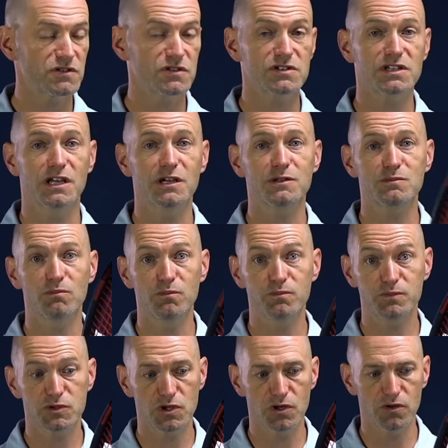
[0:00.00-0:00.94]
So stay
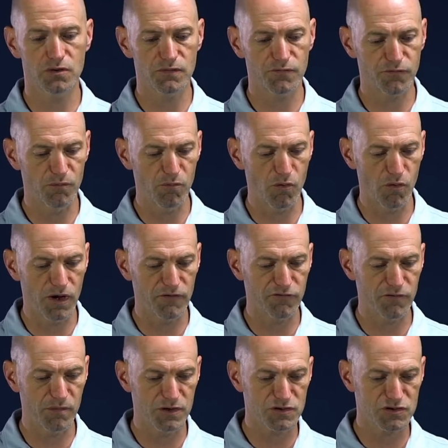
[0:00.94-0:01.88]
tuned for more
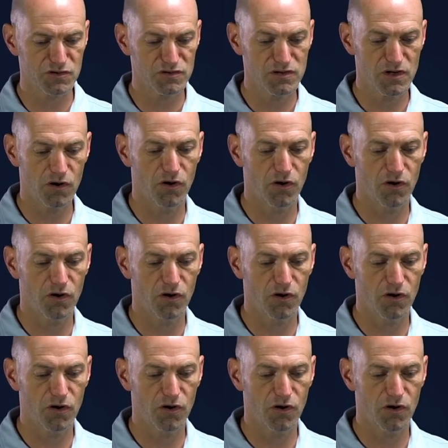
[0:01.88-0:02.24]
information